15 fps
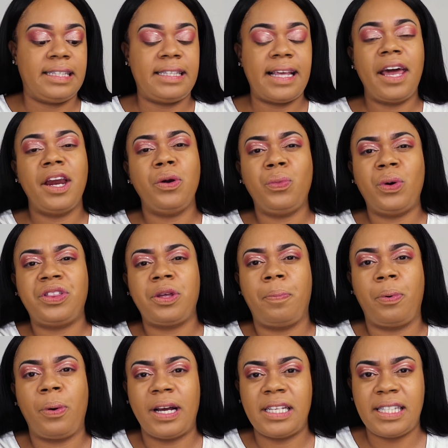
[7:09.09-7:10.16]
set it with the
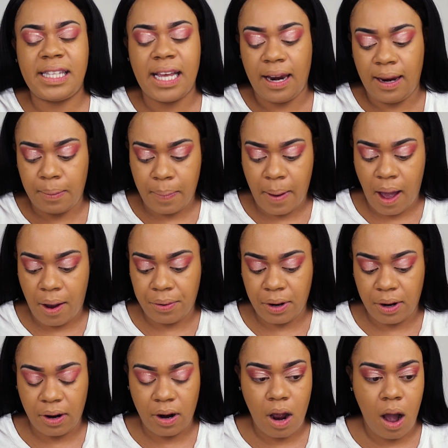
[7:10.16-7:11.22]
pressed setting
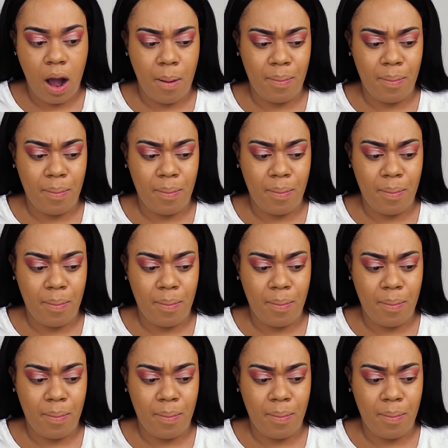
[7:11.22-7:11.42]
powder.